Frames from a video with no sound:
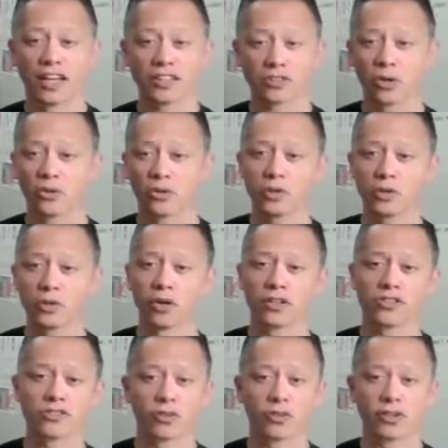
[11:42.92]
that's only
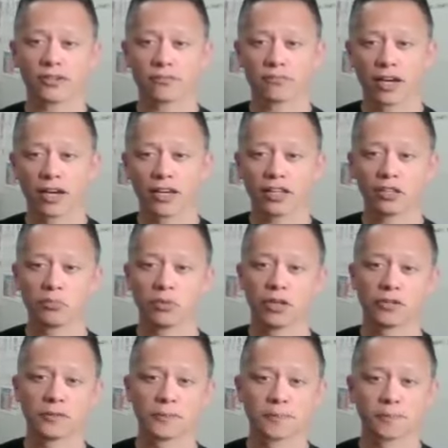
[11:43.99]
one joint, my
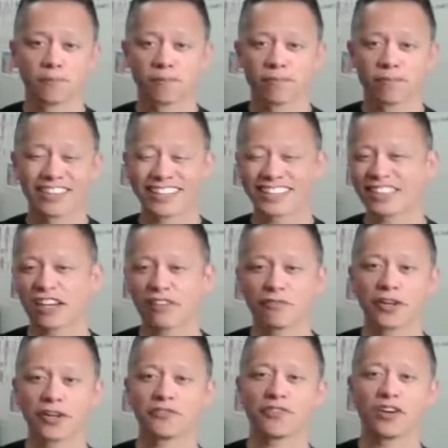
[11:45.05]
elbow, that's not
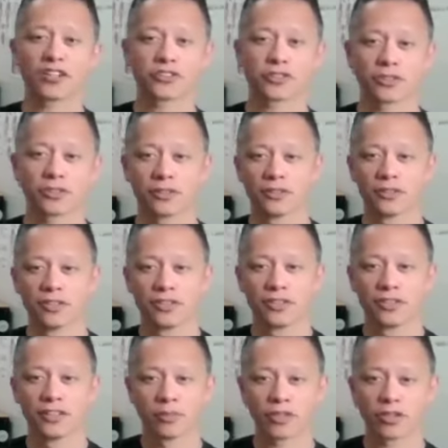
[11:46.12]
very functional.
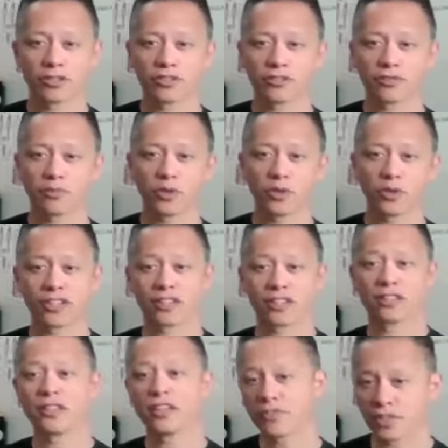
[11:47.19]
Because if we were going
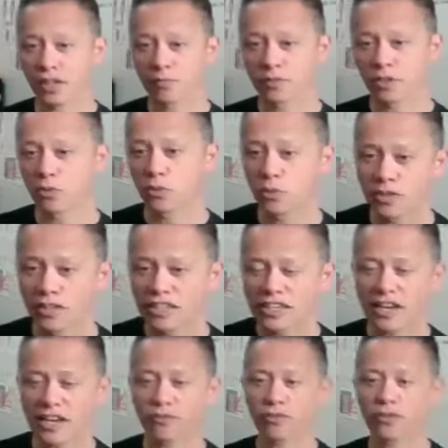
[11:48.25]
to lift something, we would
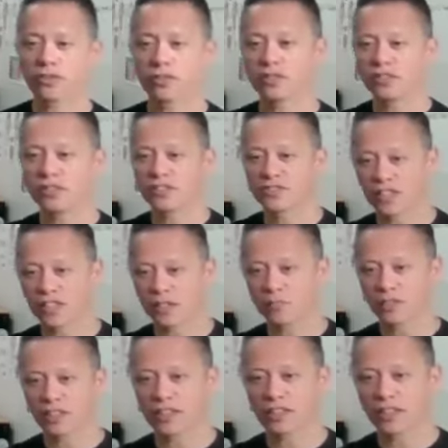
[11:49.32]
never lift
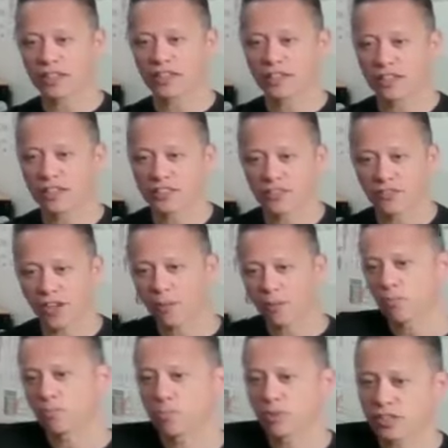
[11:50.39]
something like this. If I'm going
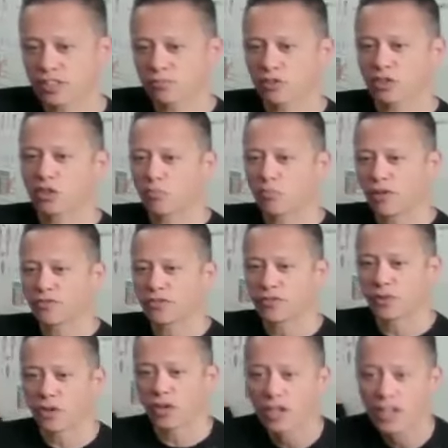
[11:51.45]
to pick something up off the
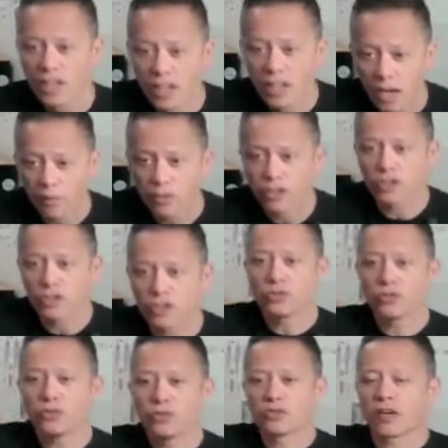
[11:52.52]
floor, I'm going to
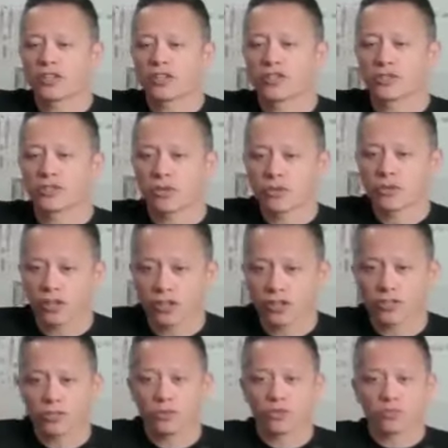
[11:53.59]
use my shoulder, I'm going
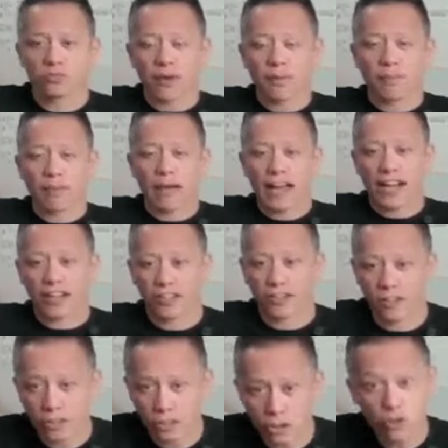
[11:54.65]
to use my back, I'm
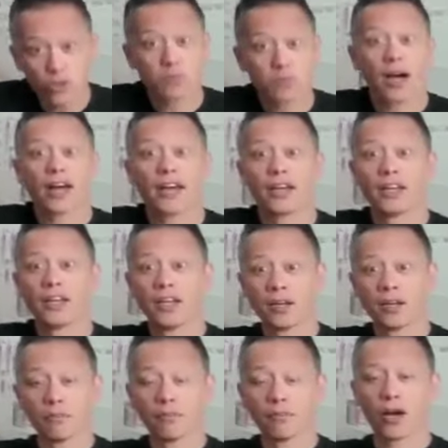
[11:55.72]
going to use my
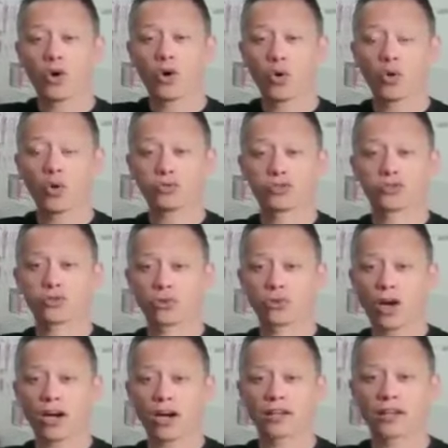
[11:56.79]
whole
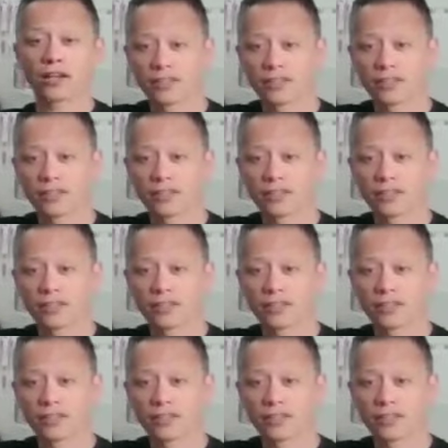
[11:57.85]
trunk